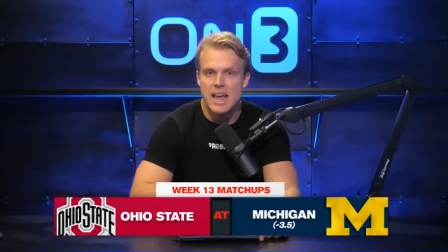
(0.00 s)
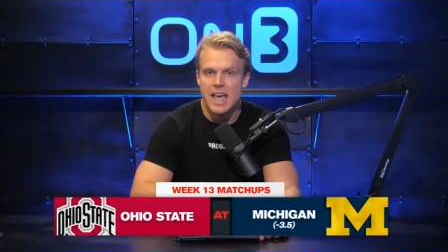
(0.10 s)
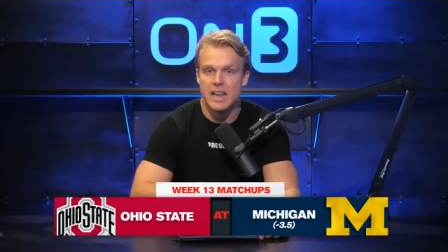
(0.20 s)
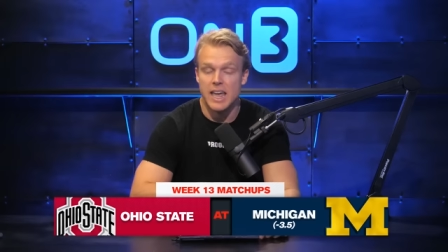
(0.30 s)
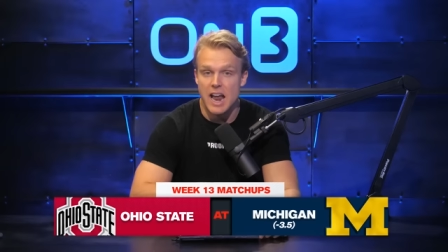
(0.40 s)

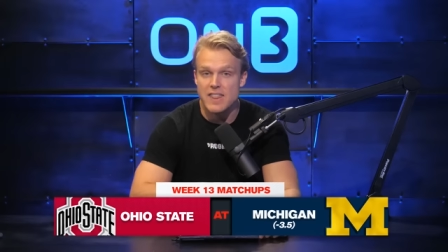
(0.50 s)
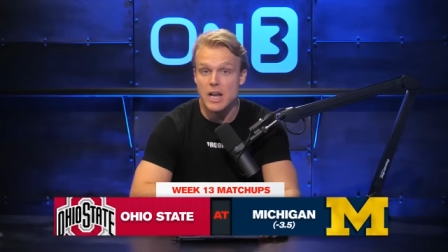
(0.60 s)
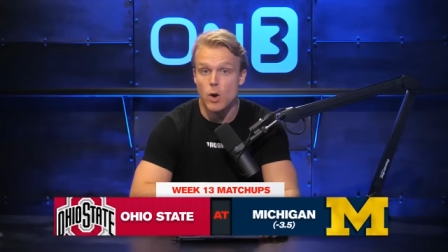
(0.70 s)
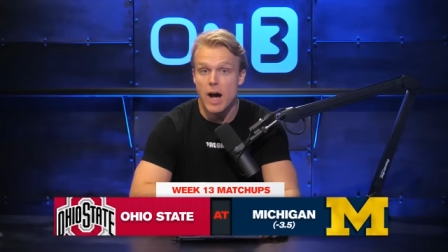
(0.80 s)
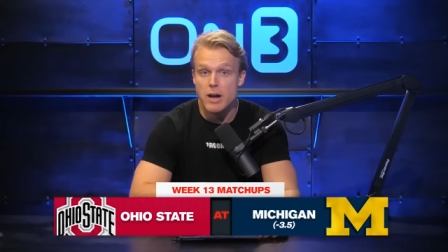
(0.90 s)
And again, I think
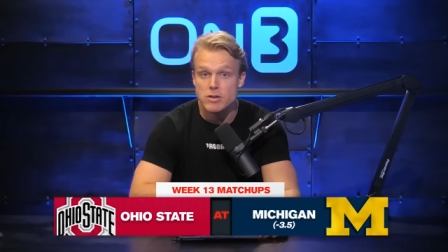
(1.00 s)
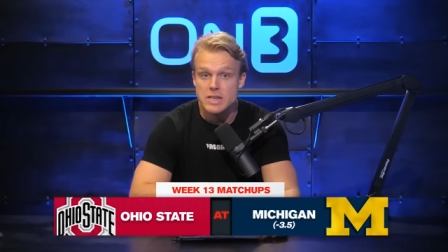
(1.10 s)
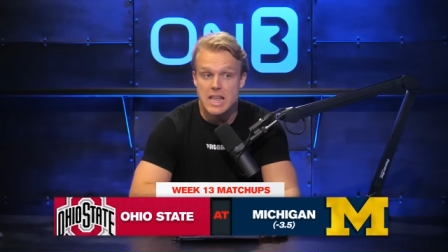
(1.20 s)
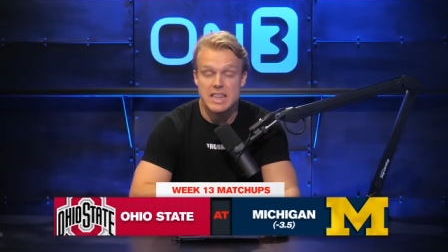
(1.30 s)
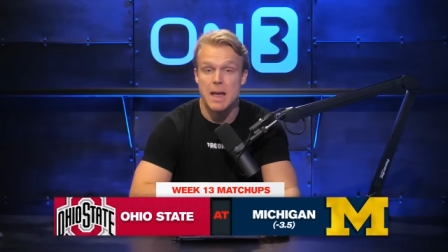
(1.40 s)
Ohio
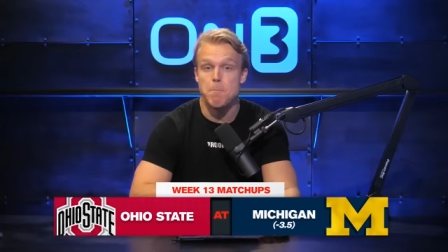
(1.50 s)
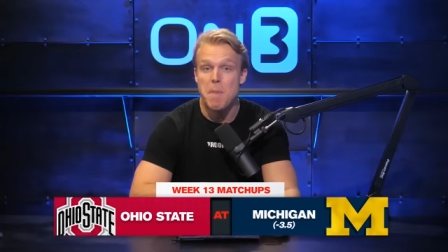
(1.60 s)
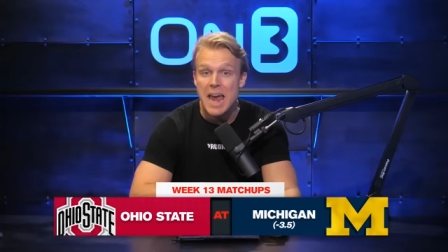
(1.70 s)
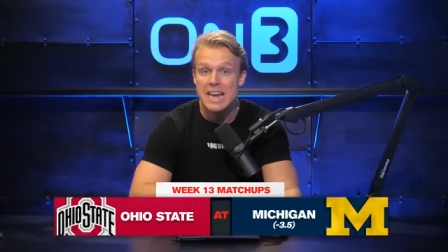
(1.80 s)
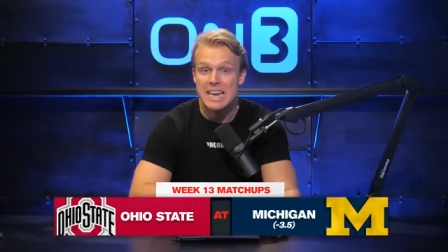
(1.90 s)
State, they
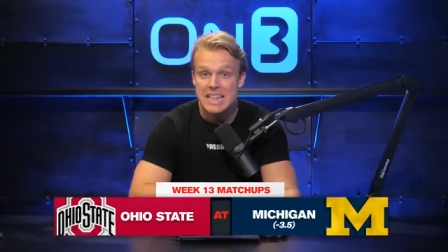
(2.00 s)
may need